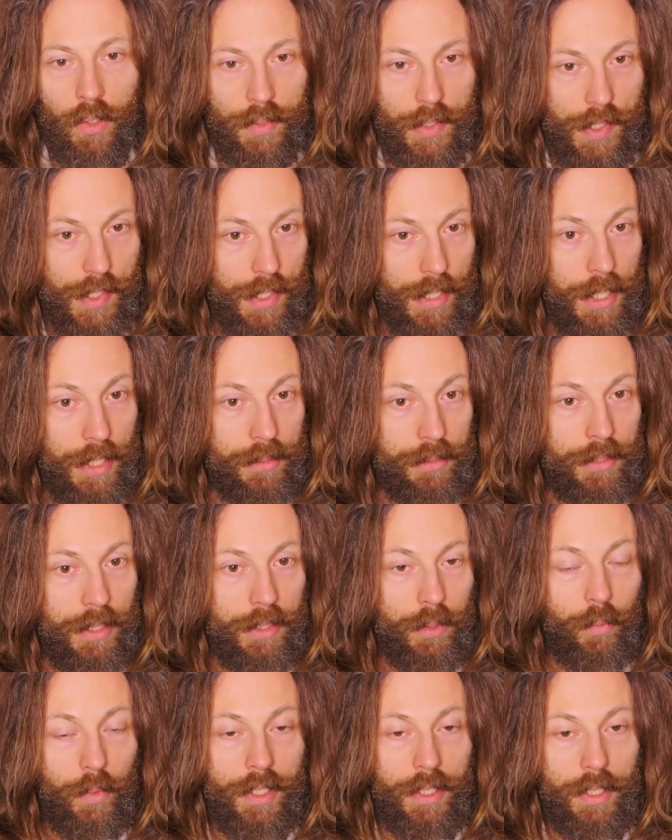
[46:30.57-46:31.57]
said
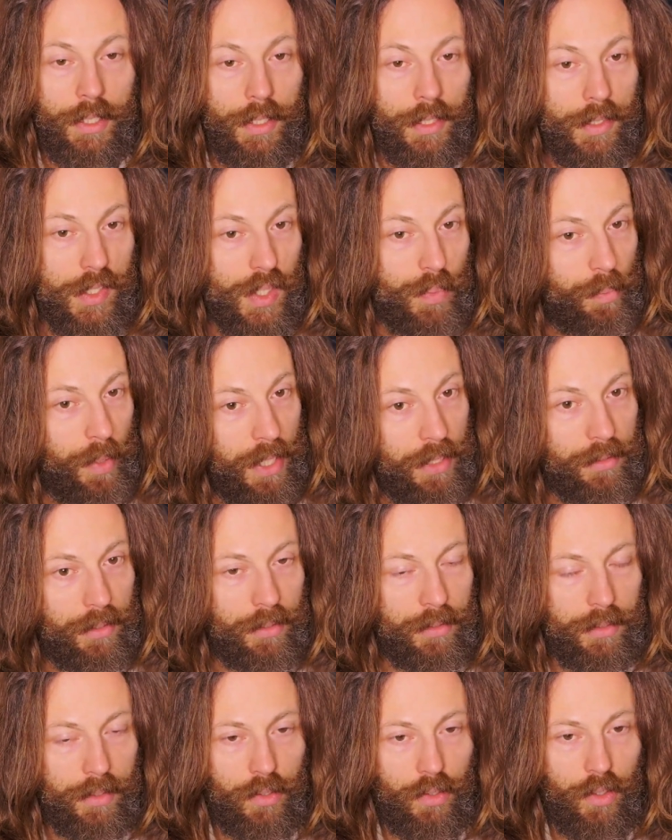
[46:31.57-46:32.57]
that when he is
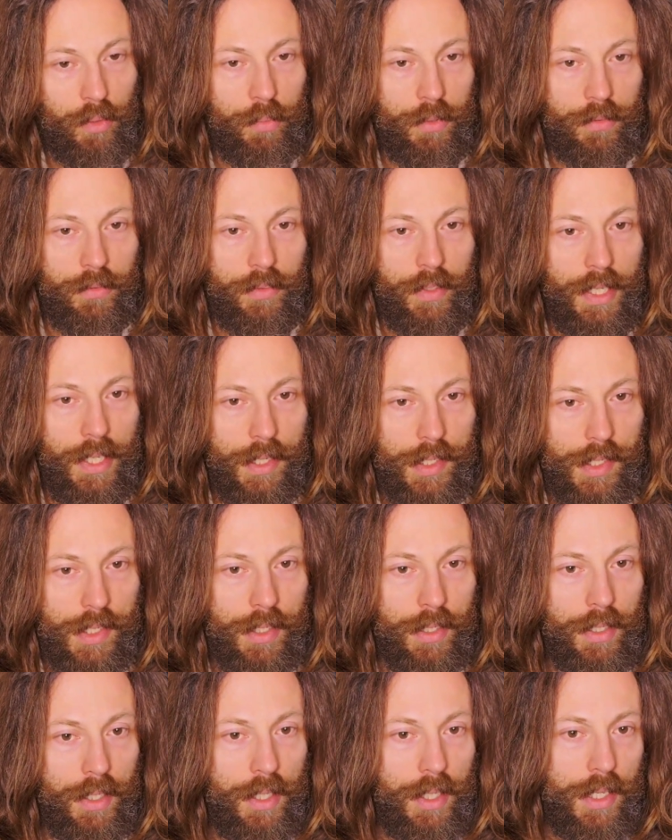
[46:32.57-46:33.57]
painting a human
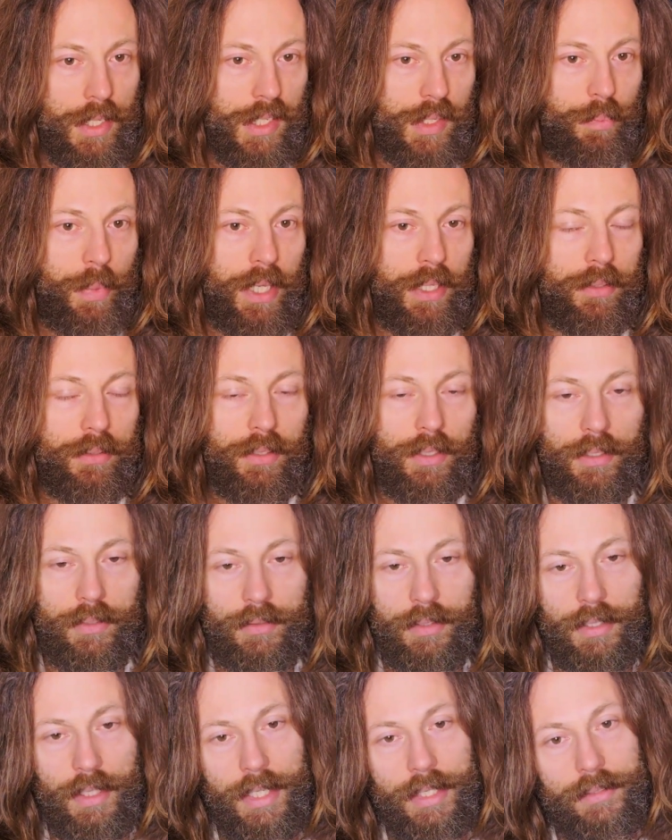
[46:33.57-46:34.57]
face, he is
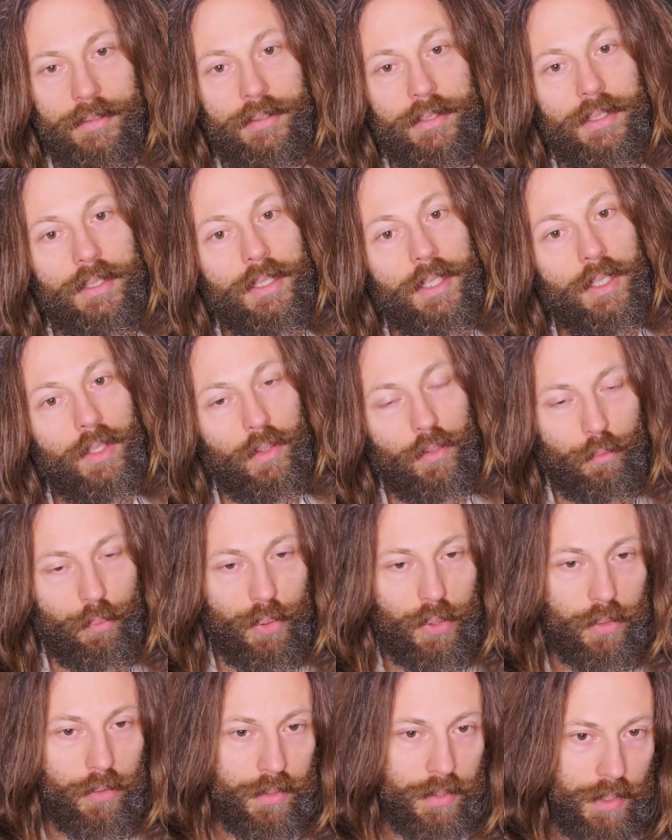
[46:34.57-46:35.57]
painting the idea of
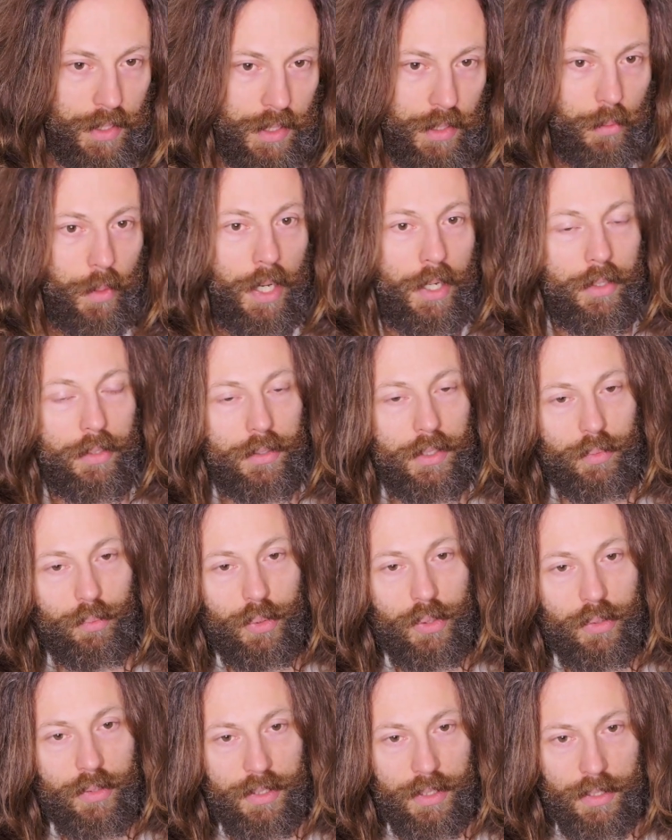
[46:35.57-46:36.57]
beauty rather than
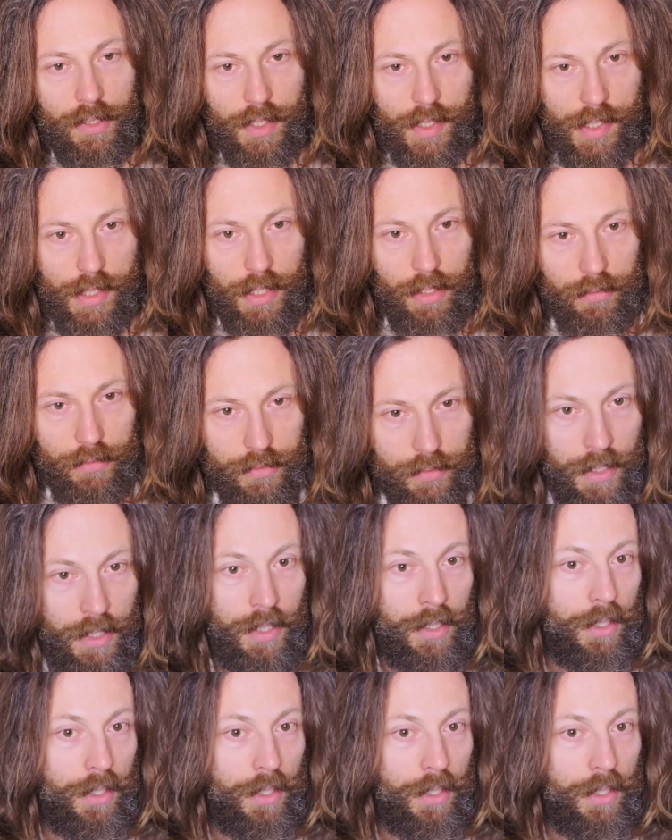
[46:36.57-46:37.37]
beauty itself.